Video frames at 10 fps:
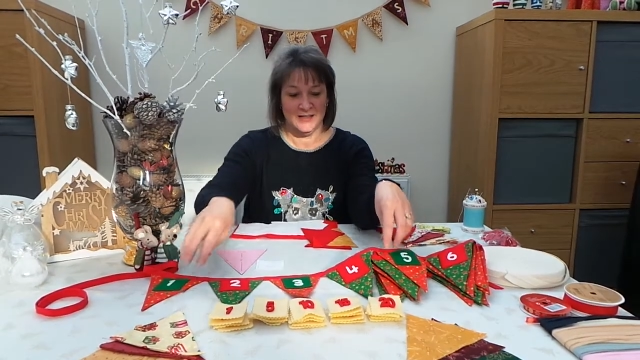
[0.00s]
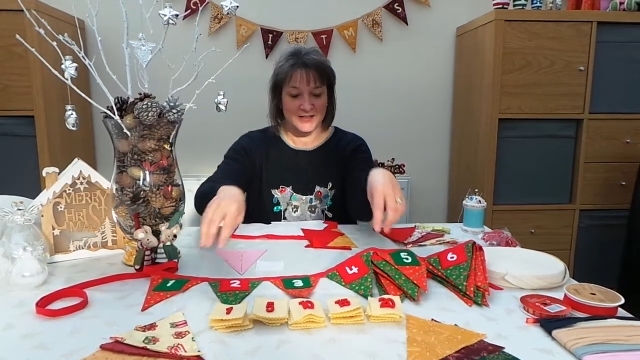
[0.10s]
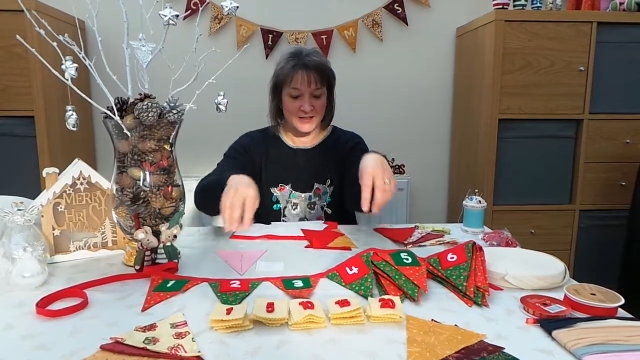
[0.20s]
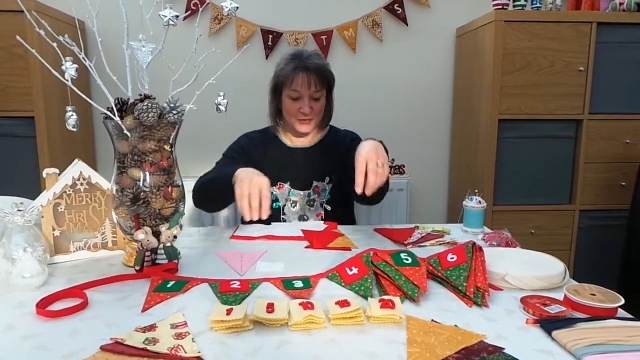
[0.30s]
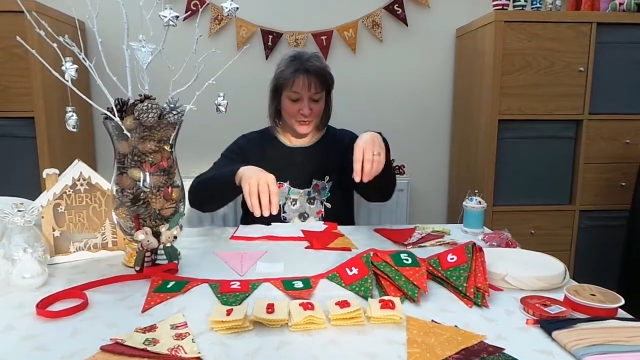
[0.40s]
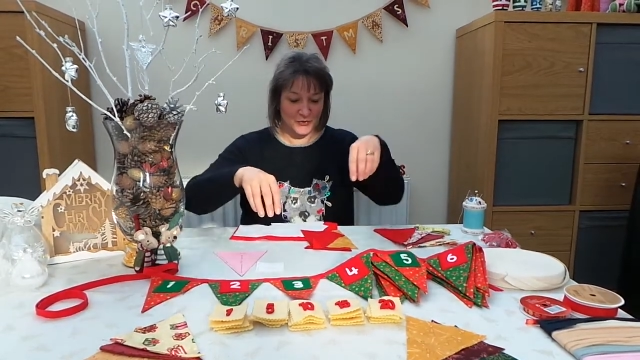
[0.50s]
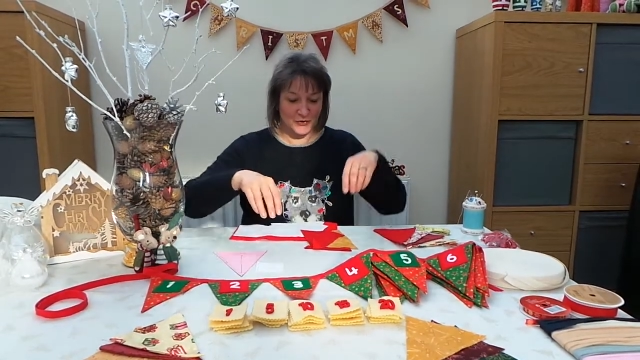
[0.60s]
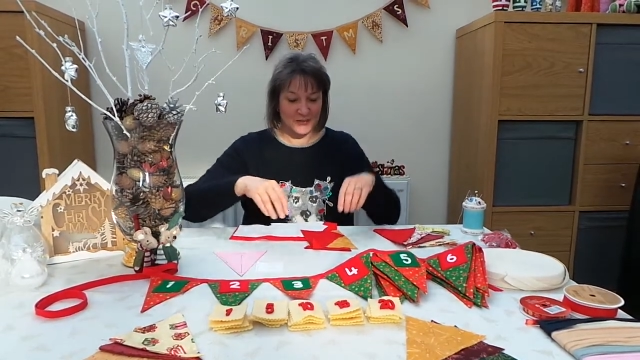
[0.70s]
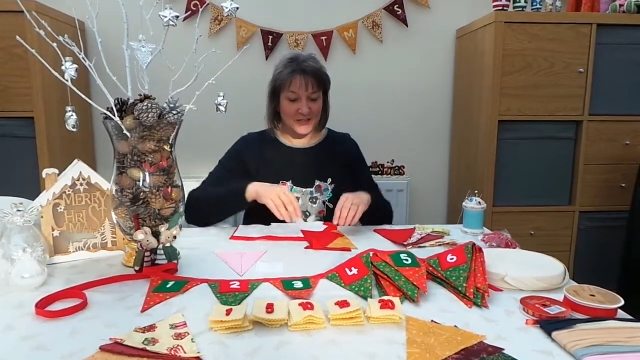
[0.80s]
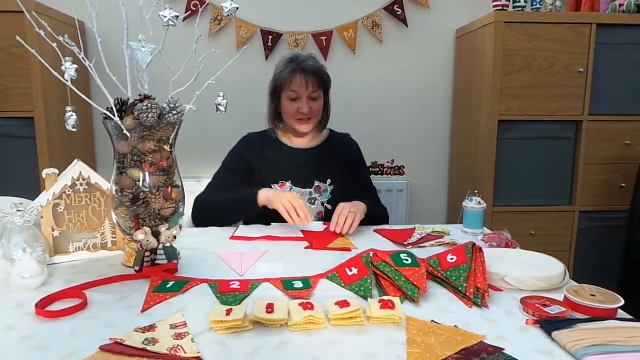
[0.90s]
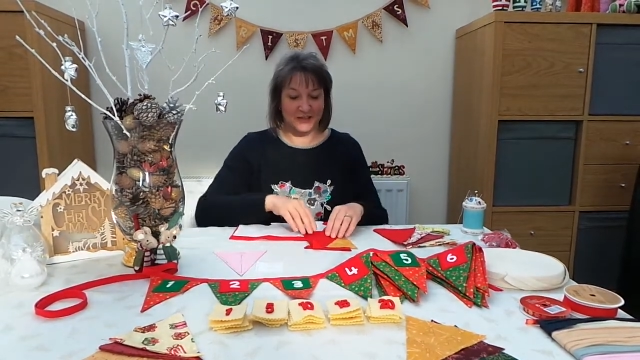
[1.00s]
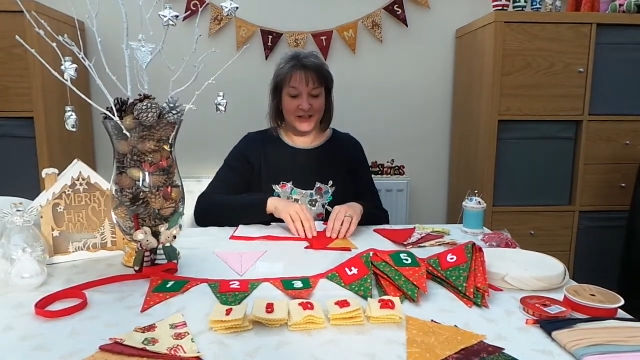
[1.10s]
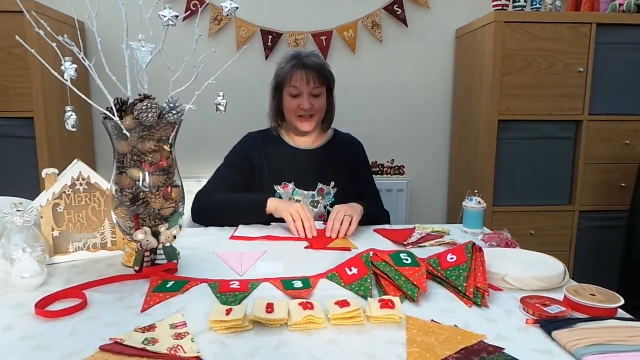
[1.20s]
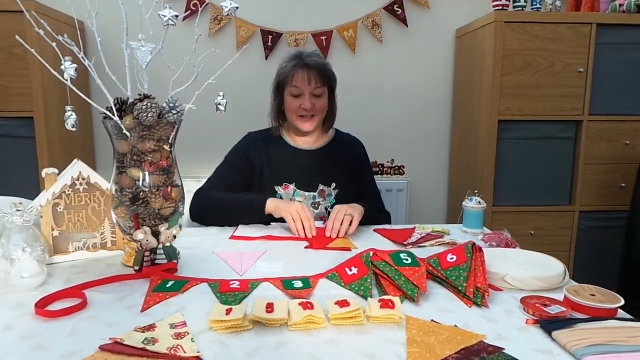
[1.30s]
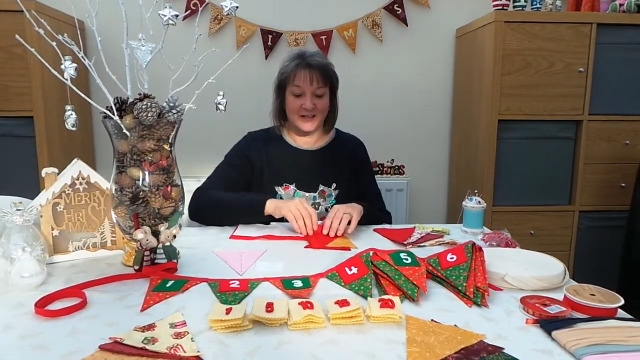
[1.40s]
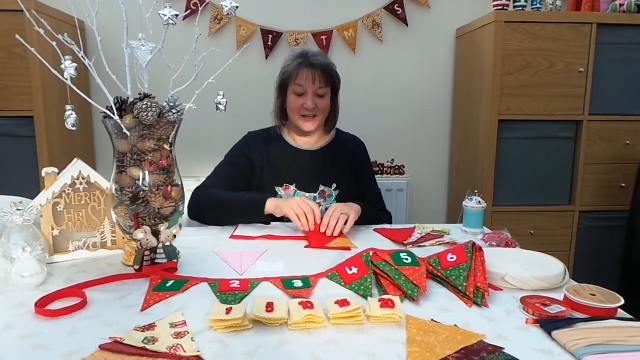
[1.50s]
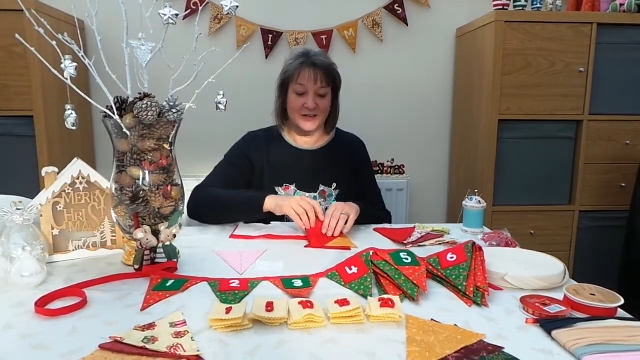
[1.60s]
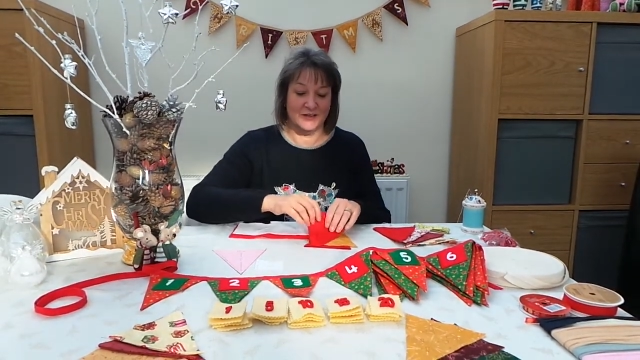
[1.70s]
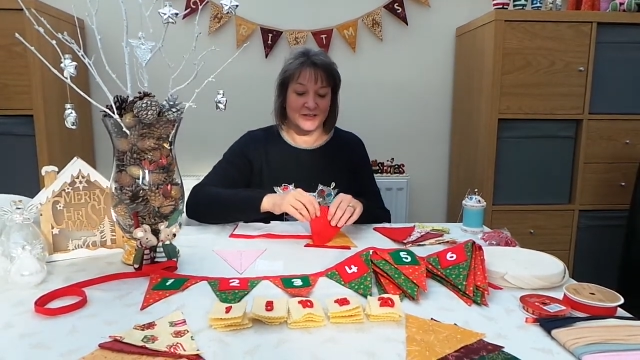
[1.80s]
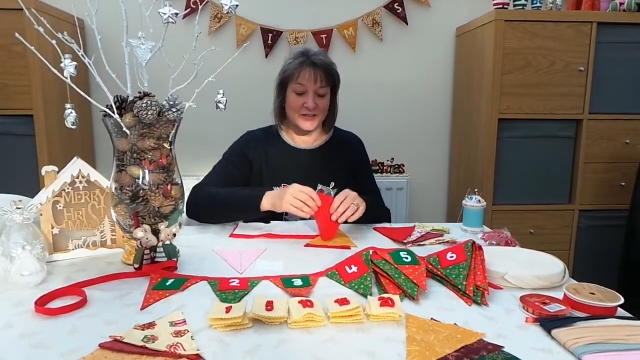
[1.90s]
So what you'll need for this
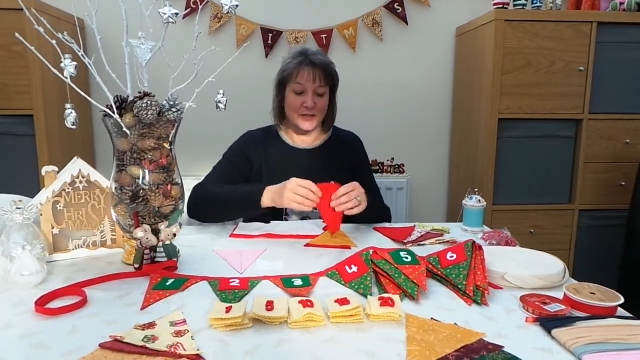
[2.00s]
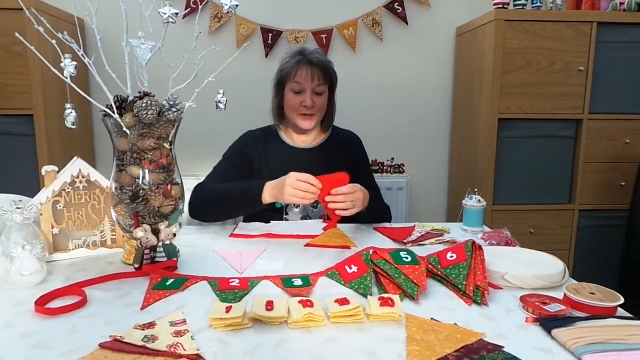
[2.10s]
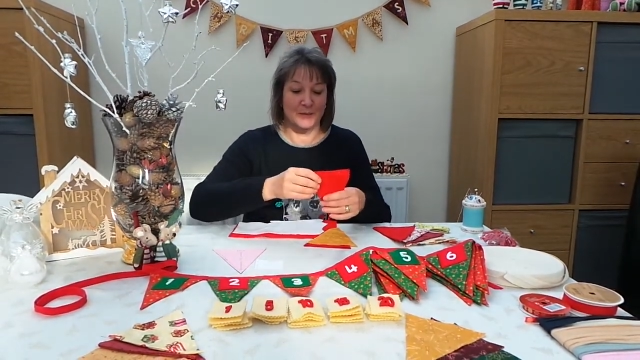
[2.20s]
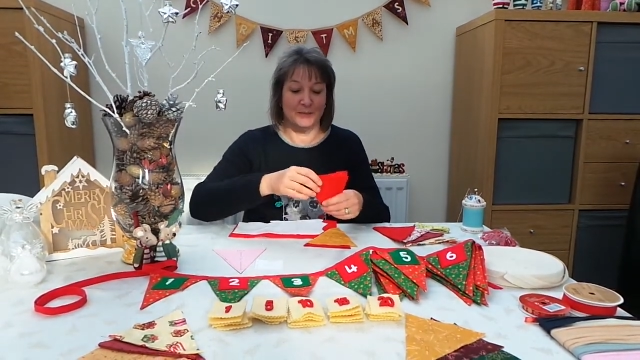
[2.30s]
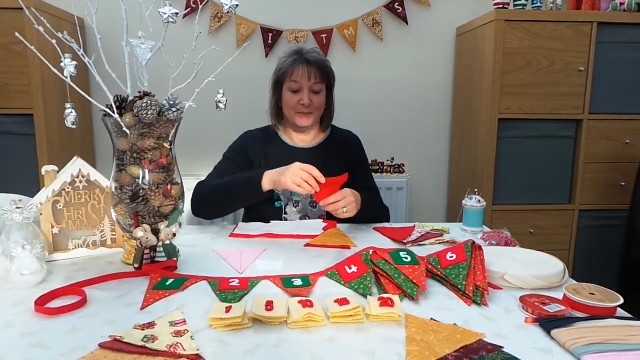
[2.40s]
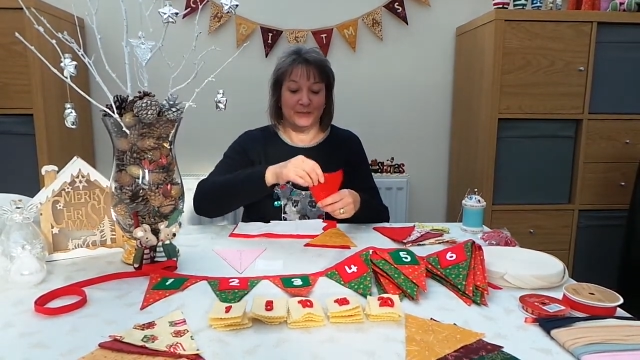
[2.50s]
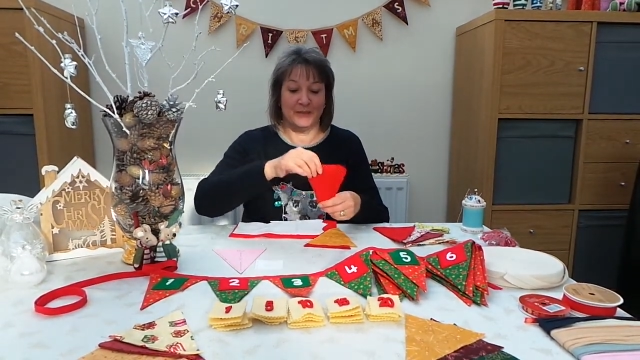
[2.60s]
are some